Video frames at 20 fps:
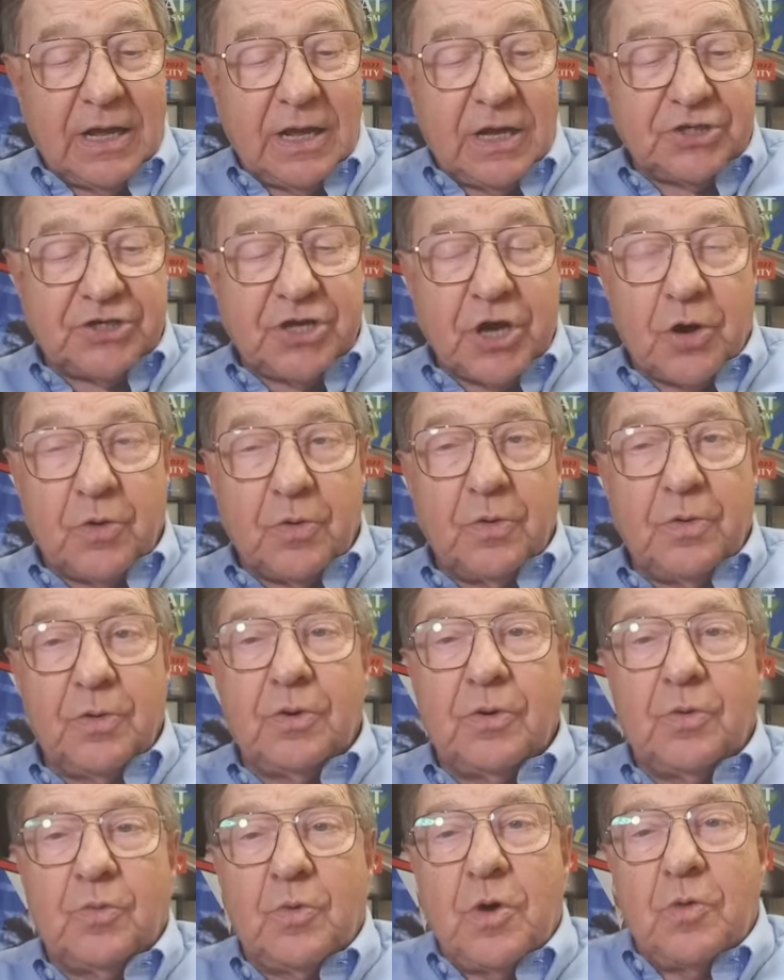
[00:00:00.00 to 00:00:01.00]
So
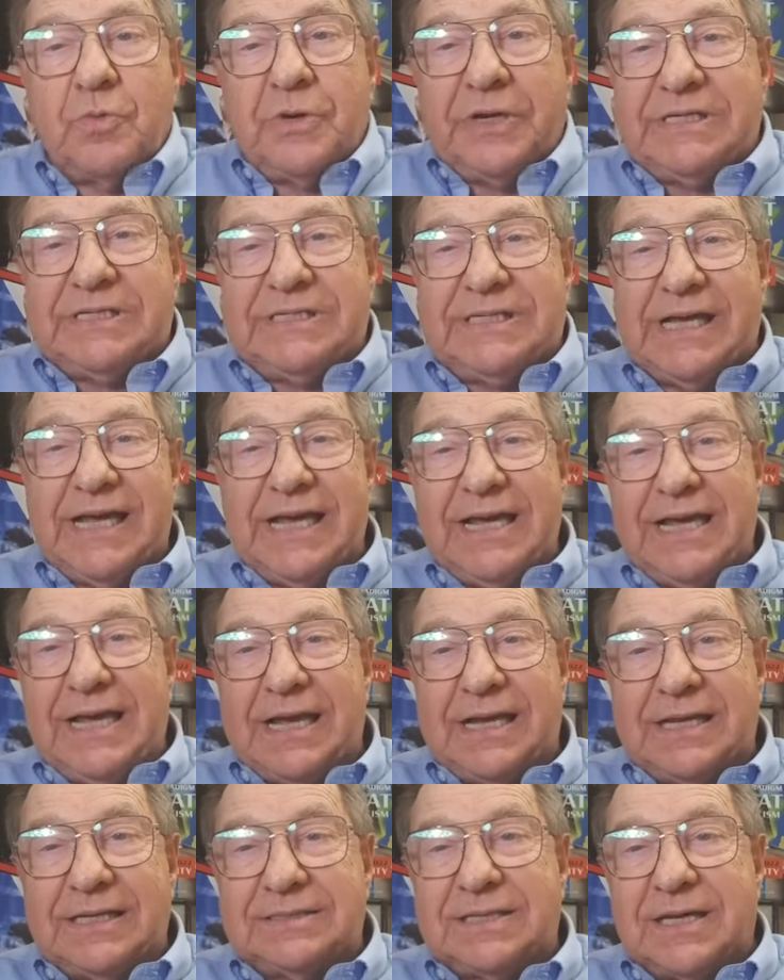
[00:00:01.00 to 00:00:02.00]
what we
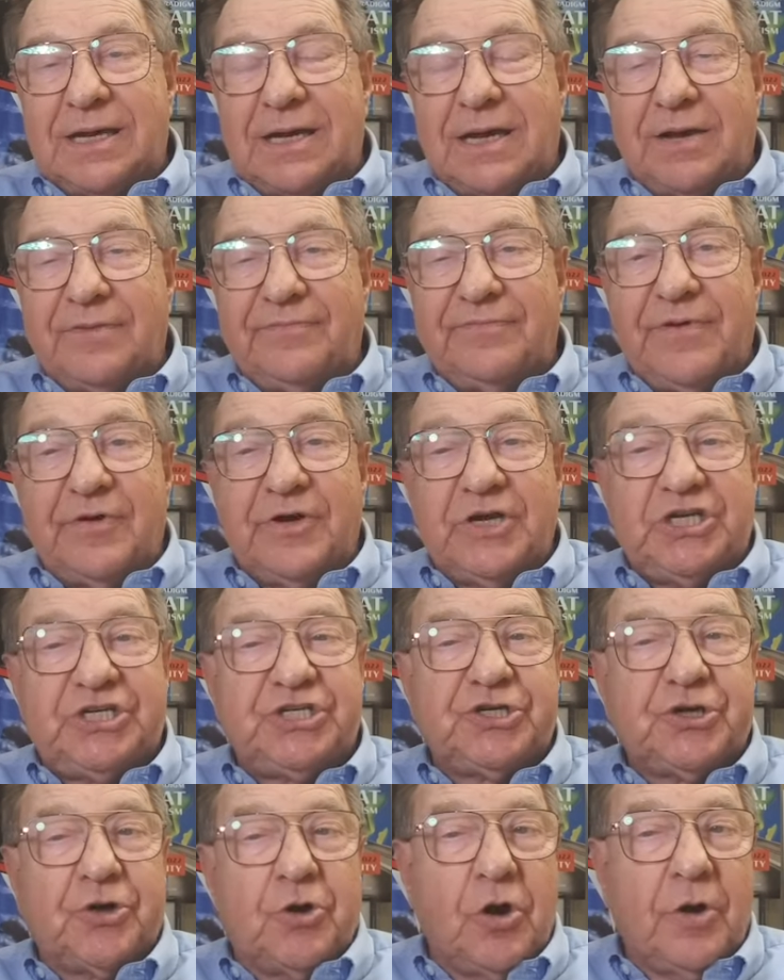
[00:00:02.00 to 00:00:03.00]
see is a very
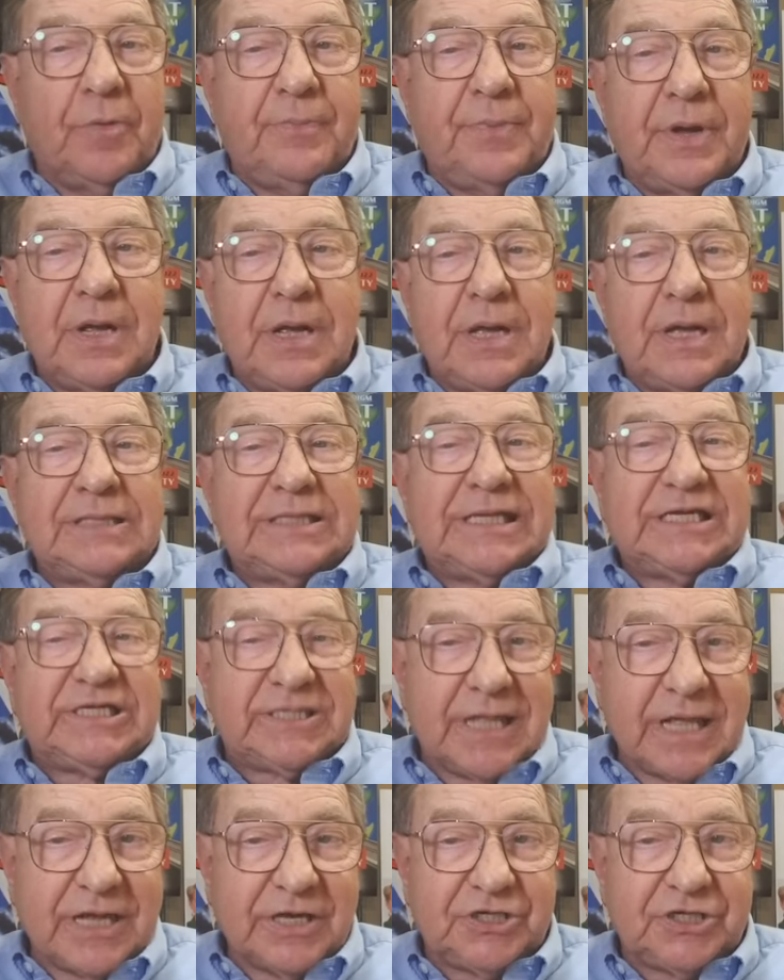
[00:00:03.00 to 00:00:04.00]
sharp
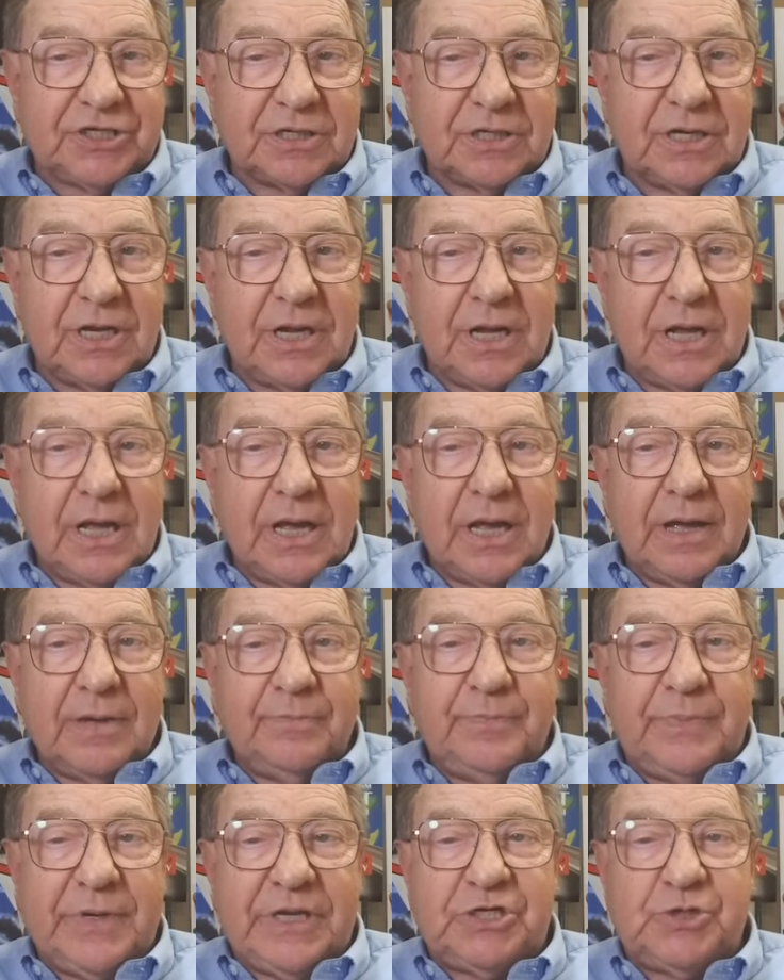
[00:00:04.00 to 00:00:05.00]
distinction
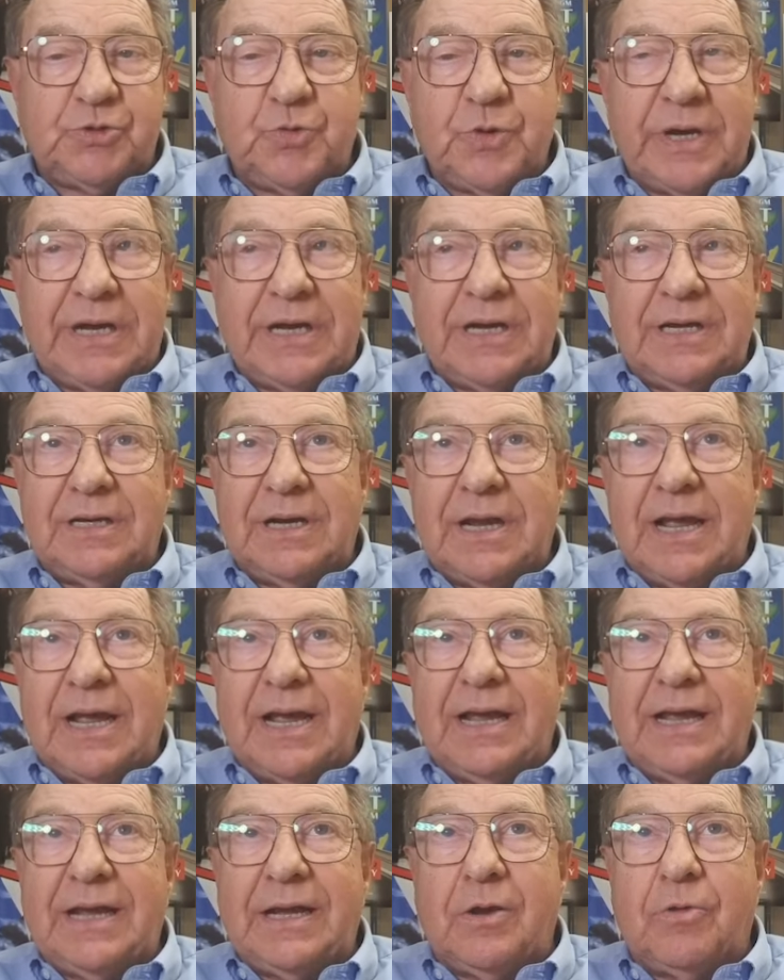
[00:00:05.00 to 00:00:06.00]
between
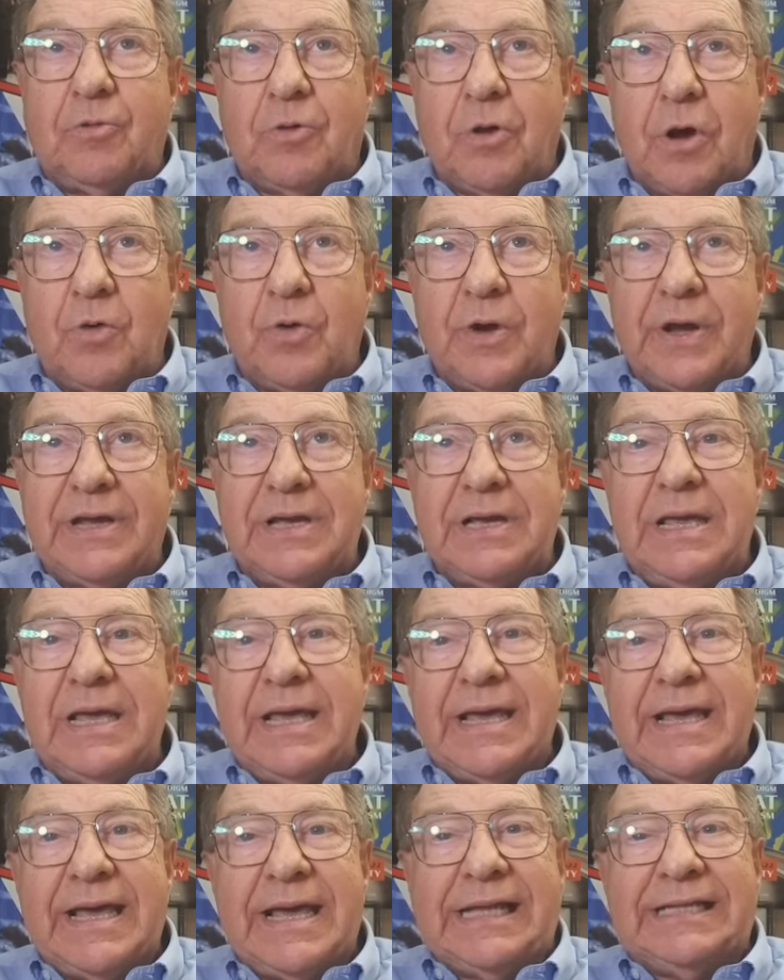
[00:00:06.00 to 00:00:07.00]
a growing
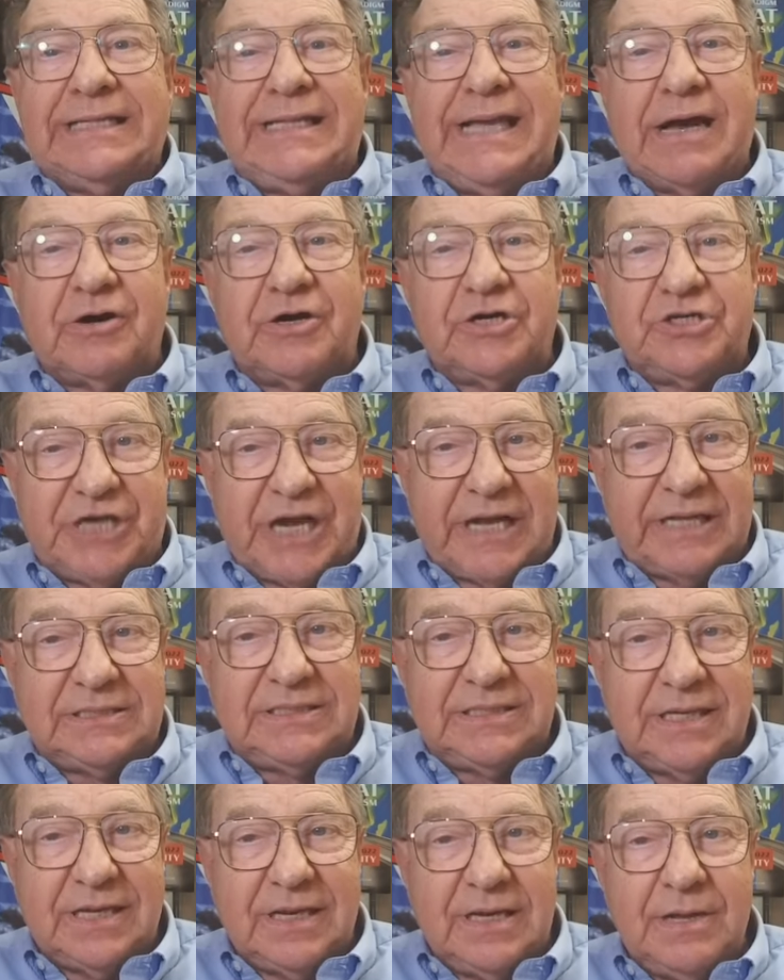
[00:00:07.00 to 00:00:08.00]

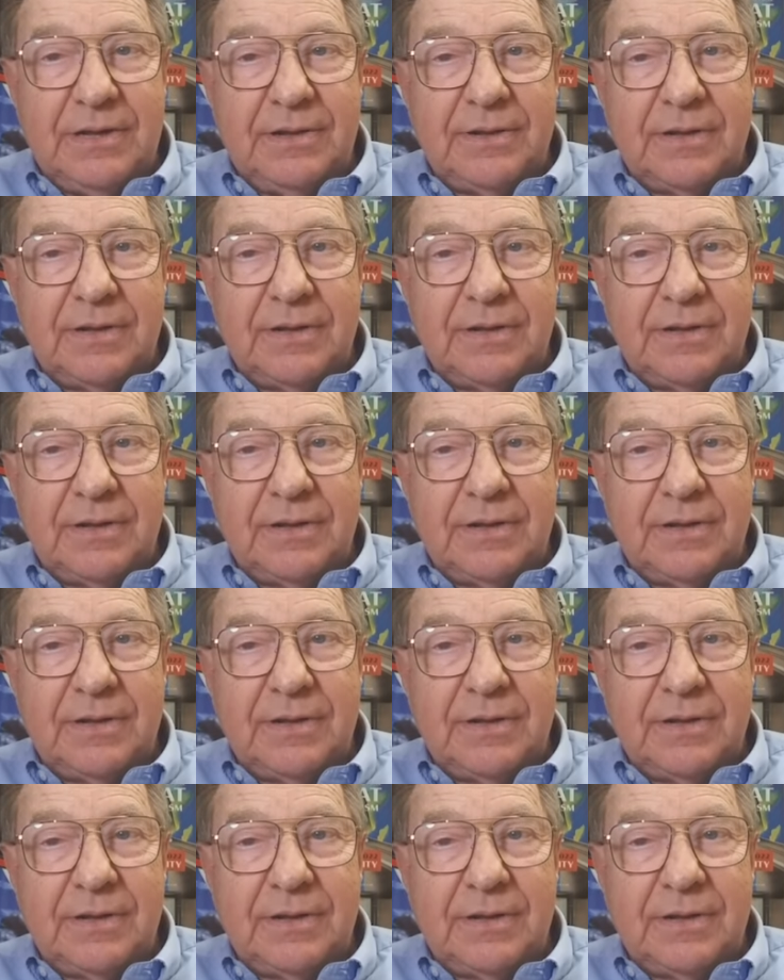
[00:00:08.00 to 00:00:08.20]
intelligentsia